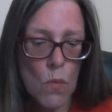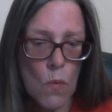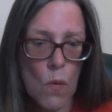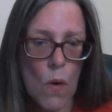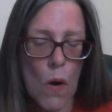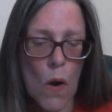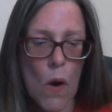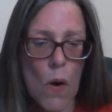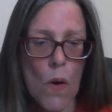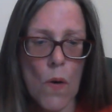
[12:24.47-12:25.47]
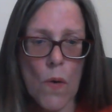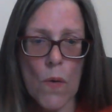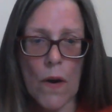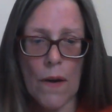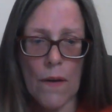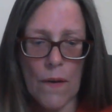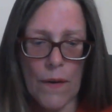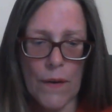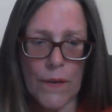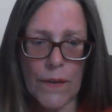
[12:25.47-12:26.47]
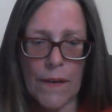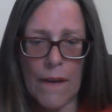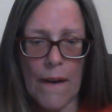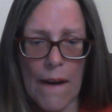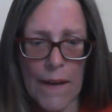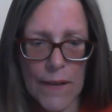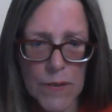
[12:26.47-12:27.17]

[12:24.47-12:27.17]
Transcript: Whoa. Okay.